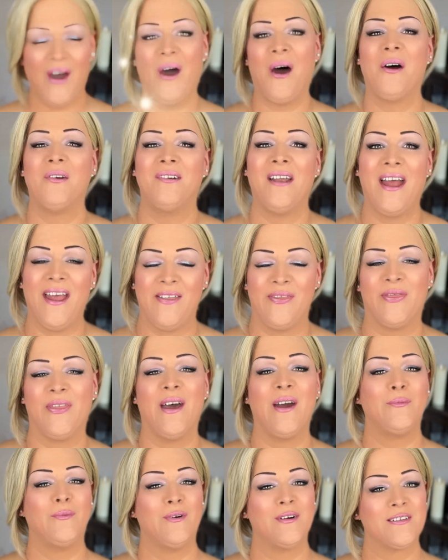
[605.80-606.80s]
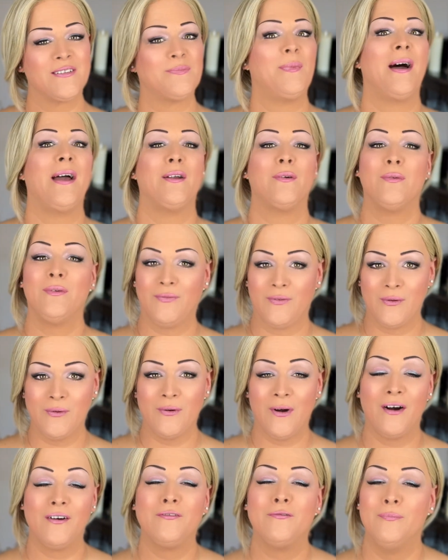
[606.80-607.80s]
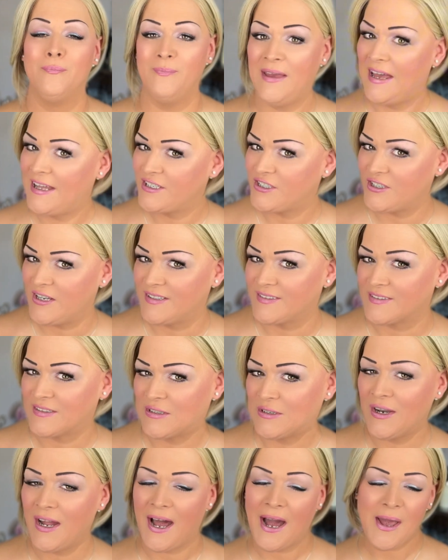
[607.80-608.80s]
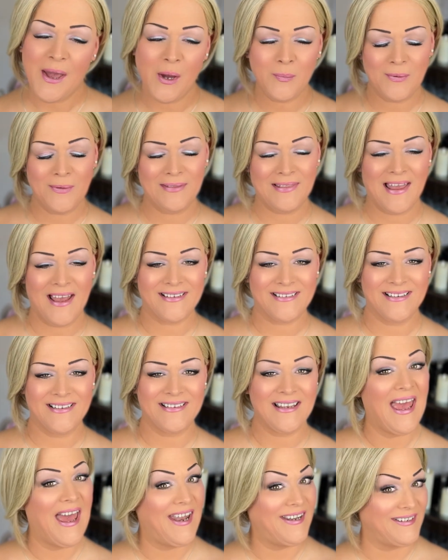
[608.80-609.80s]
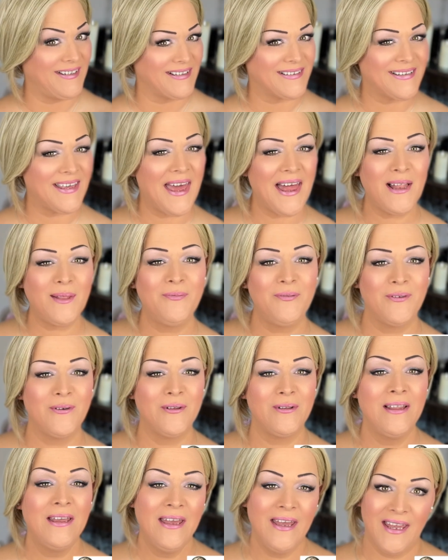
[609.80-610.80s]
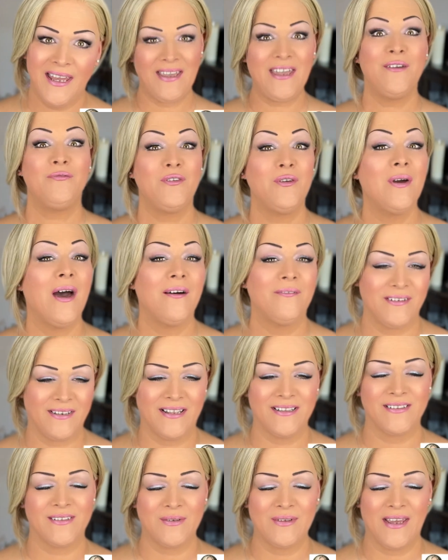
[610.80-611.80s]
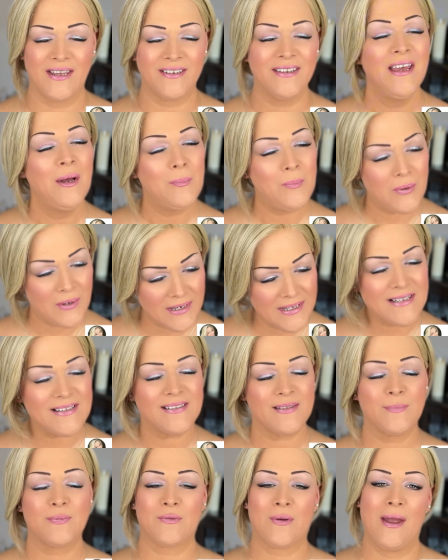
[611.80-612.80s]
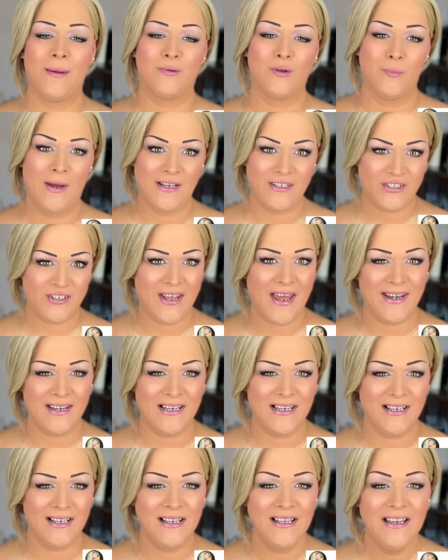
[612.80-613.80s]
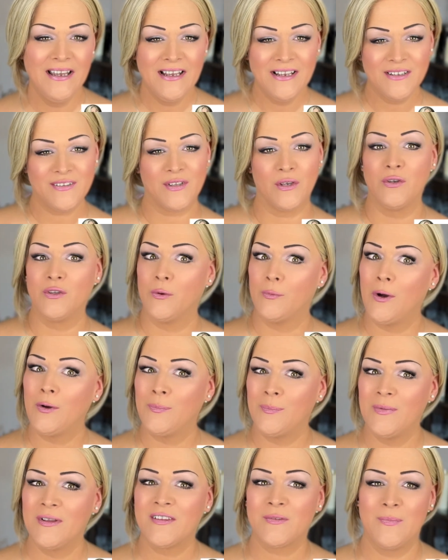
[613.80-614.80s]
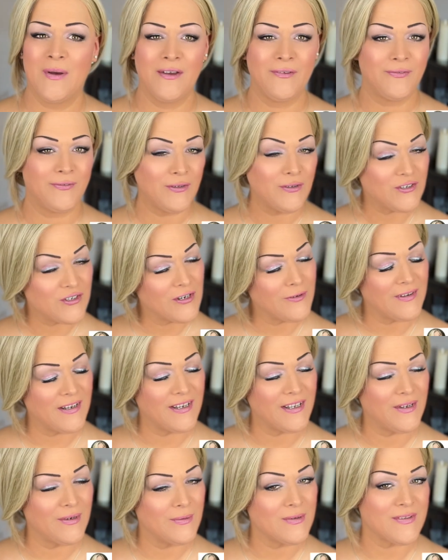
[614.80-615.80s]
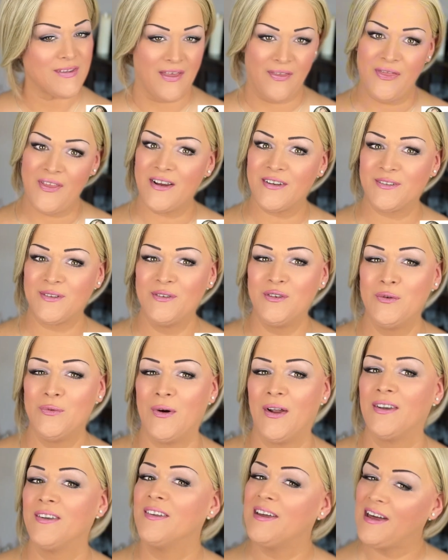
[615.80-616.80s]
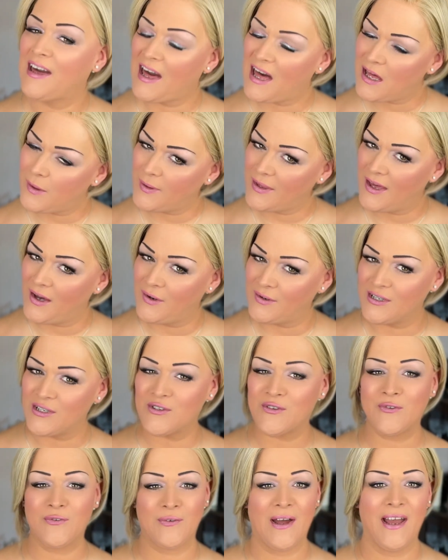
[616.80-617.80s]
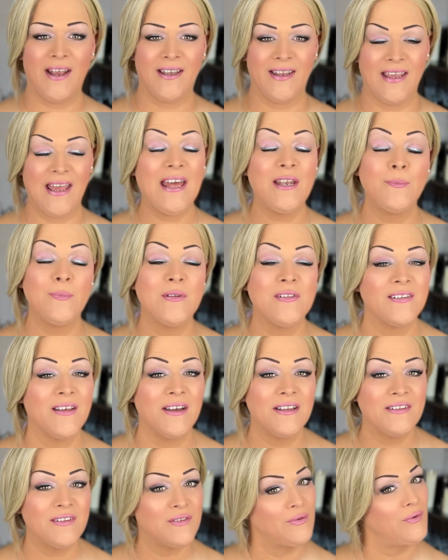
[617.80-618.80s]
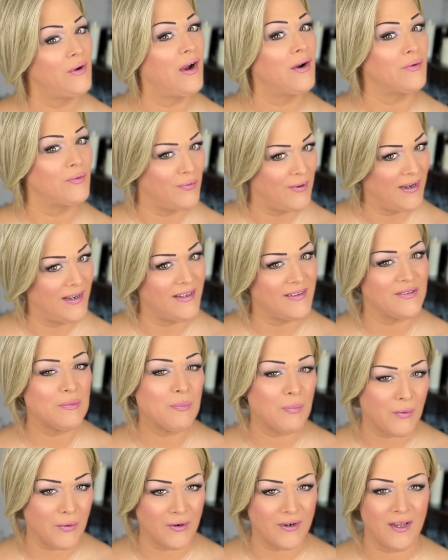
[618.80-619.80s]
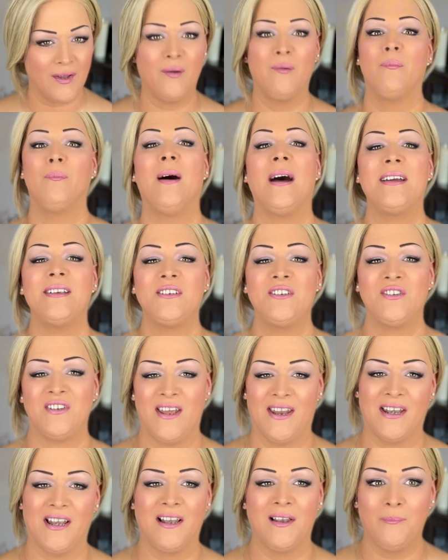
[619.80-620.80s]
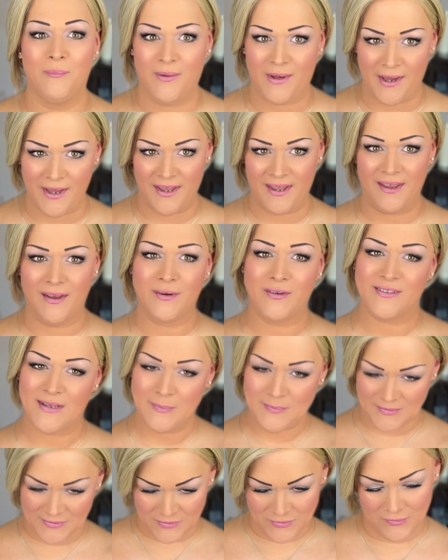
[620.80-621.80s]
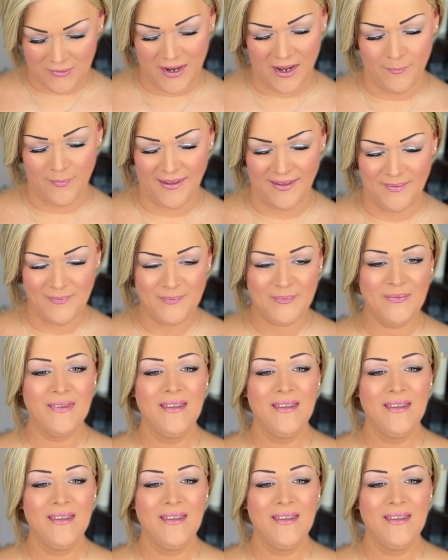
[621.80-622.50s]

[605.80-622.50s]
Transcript: Alright, that was my review of Manchester. I hope you liked it and it's helpful. If you haven't done so yet, please subscribe to my channel so you won't miss my future videos. And there's a new one coming out each Friday. And besides, you are really supporting my channel by subscribing.